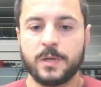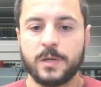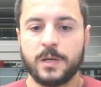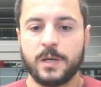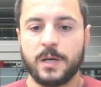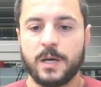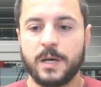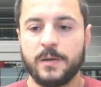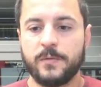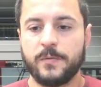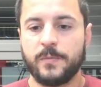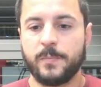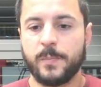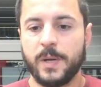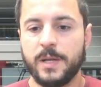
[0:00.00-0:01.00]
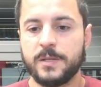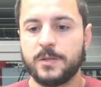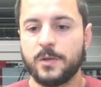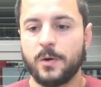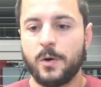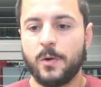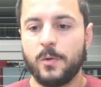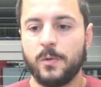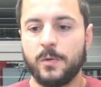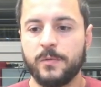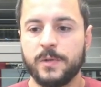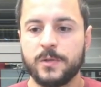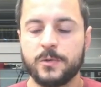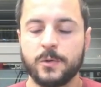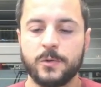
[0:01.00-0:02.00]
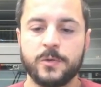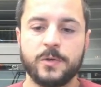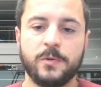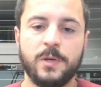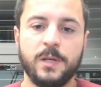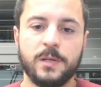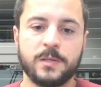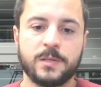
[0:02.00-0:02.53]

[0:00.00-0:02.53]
I've placed all of the social